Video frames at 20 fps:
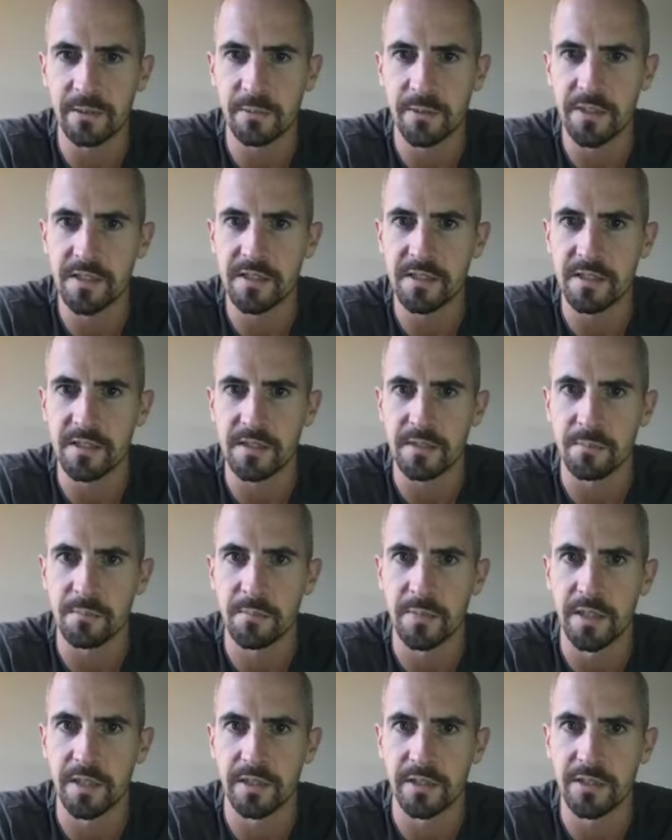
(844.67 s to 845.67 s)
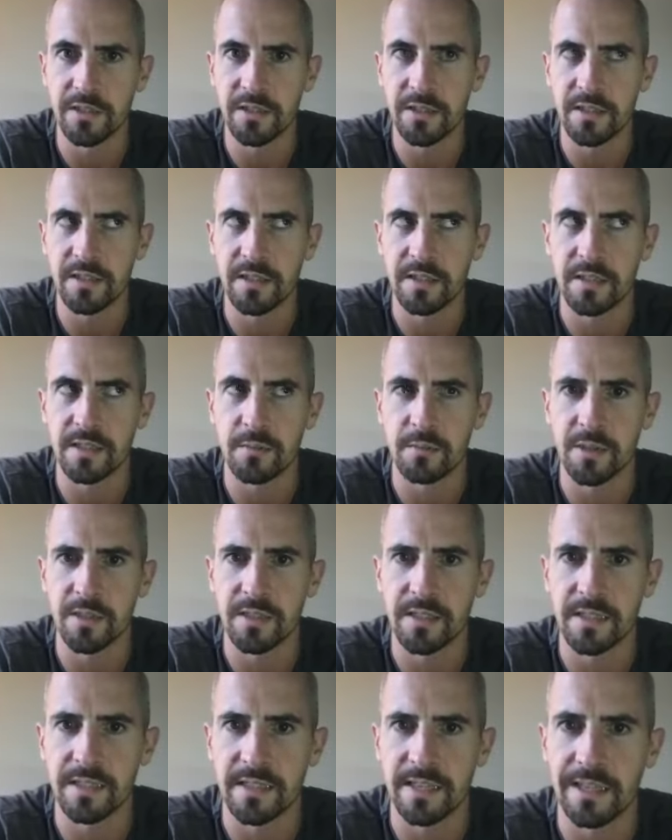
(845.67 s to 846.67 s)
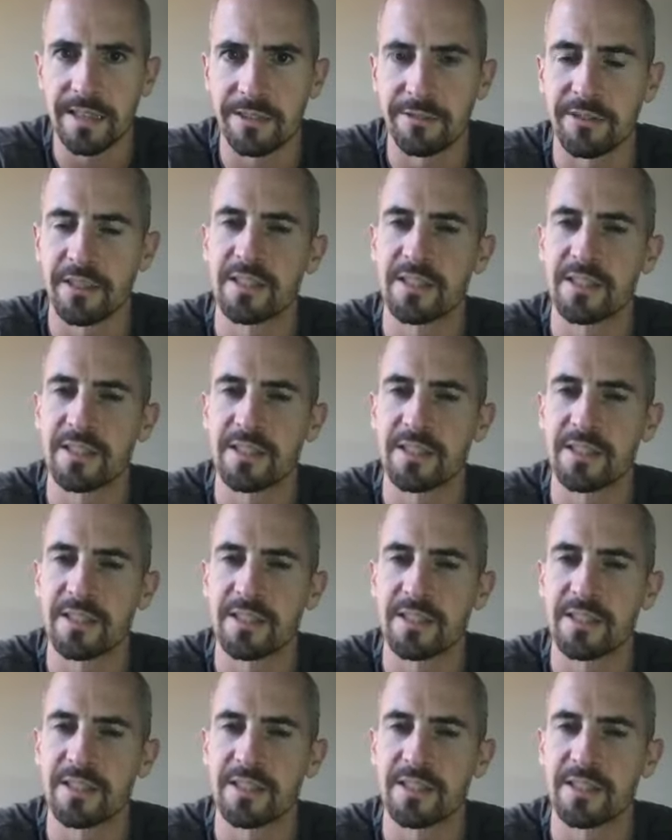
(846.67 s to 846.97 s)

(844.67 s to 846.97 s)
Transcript: wasn't as much as there was in Calgary.